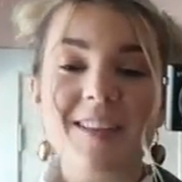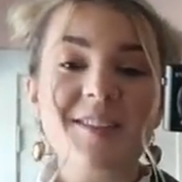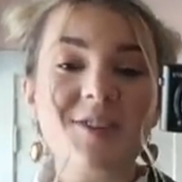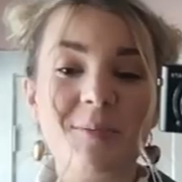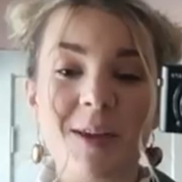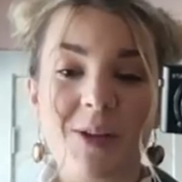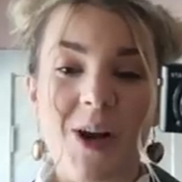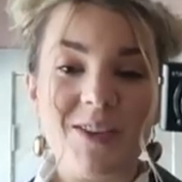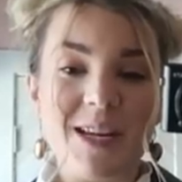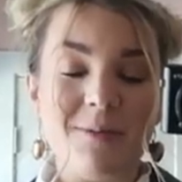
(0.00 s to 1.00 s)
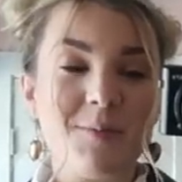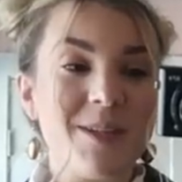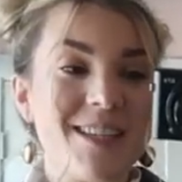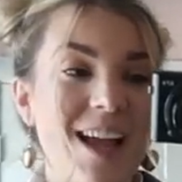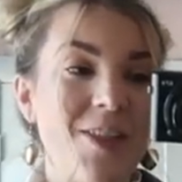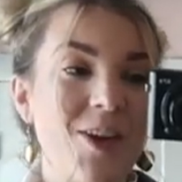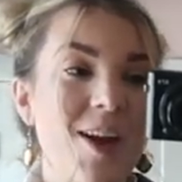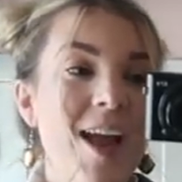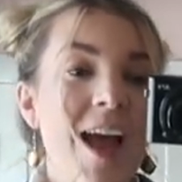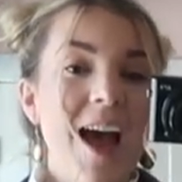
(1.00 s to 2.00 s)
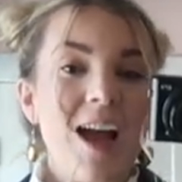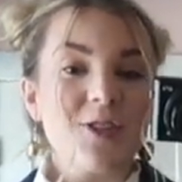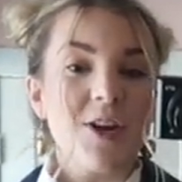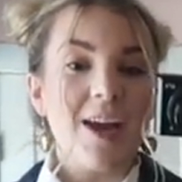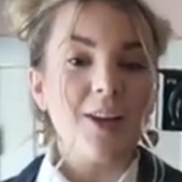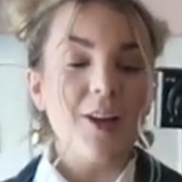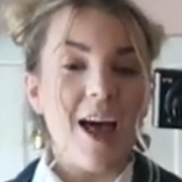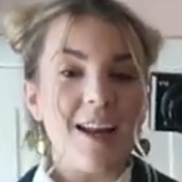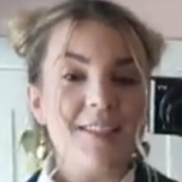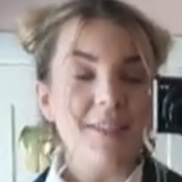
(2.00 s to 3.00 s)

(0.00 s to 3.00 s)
This took me a long time to put together. I tried a lot of